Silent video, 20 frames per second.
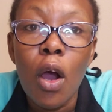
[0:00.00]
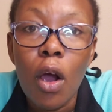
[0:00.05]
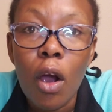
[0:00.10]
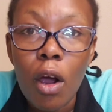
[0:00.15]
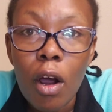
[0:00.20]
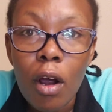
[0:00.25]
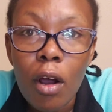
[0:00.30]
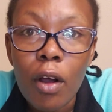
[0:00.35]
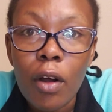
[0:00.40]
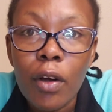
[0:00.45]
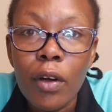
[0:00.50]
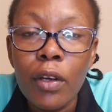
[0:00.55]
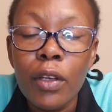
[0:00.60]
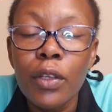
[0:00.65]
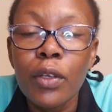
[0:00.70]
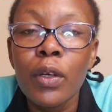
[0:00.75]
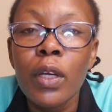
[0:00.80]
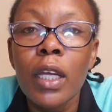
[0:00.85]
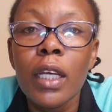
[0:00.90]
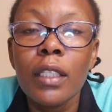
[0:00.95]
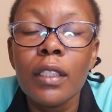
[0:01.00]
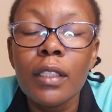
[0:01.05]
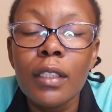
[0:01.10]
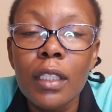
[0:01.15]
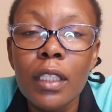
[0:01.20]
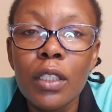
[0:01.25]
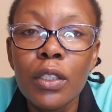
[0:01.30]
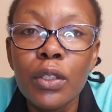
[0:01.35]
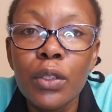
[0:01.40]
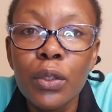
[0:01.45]
Or you can
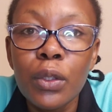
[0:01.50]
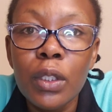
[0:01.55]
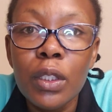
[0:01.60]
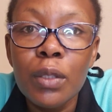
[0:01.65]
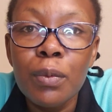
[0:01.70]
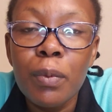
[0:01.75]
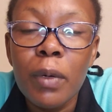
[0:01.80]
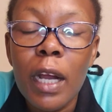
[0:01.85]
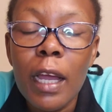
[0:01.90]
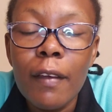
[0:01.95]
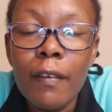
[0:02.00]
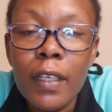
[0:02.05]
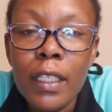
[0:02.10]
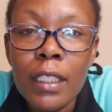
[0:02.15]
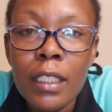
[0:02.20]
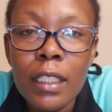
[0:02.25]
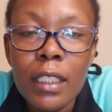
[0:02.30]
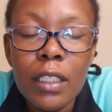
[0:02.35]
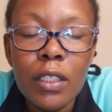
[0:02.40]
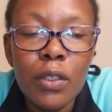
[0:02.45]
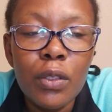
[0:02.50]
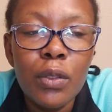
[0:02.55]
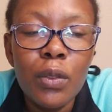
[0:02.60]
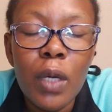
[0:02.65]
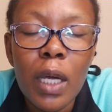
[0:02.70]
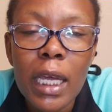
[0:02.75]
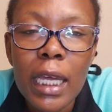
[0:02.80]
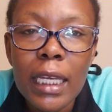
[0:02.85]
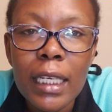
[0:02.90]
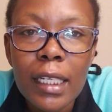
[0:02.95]
still do it privately, do
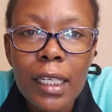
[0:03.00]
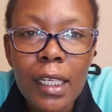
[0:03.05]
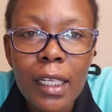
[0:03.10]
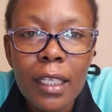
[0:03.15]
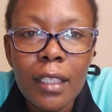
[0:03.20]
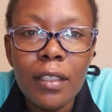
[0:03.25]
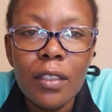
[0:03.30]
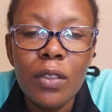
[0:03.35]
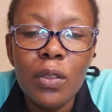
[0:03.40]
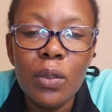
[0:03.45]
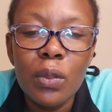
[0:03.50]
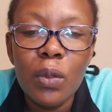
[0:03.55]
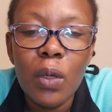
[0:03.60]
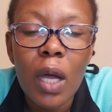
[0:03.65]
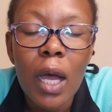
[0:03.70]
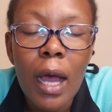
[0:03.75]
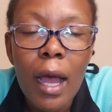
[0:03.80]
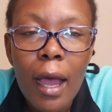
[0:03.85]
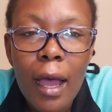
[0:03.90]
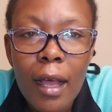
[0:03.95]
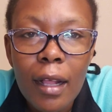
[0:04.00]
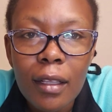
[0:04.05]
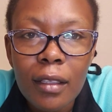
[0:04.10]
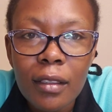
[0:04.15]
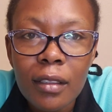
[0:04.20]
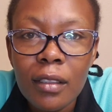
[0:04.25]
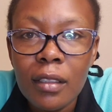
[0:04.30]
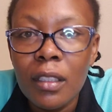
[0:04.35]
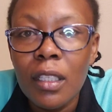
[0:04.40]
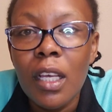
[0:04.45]
your NCLEX, do your
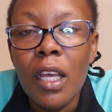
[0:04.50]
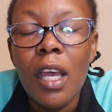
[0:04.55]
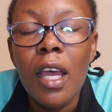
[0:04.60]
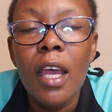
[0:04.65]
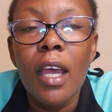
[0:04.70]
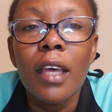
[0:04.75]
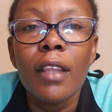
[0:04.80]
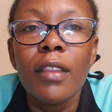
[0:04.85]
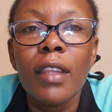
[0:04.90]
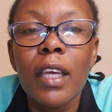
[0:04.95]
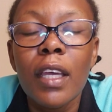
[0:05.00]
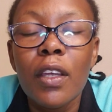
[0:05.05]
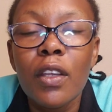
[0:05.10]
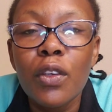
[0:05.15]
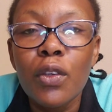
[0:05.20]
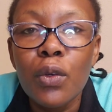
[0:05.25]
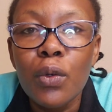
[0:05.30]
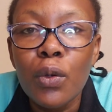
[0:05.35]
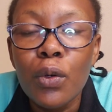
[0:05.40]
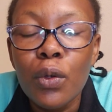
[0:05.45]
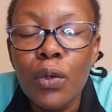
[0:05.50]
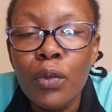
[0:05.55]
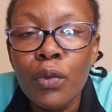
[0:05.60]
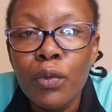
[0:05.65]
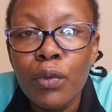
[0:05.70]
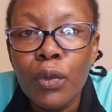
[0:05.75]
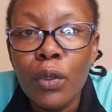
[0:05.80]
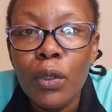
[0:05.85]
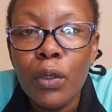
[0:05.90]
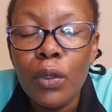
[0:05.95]
IELTS, and then you look
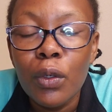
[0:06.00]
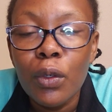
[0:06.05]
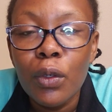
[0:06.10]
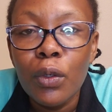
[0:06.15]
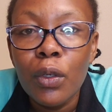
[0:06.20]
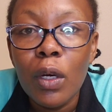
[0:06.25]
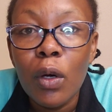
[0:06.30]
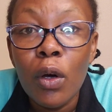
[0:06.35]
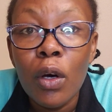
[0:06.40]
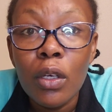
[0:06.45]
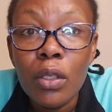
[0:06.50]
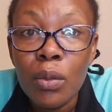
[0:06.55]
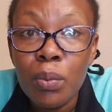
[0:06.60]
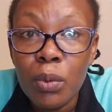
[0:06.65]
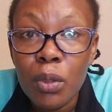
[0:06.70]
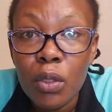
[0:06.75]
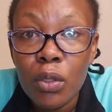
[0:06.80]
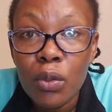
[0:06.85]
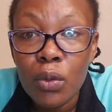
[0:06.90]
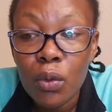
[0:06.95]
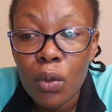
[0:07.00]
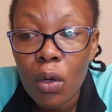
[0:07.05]
for hospitals.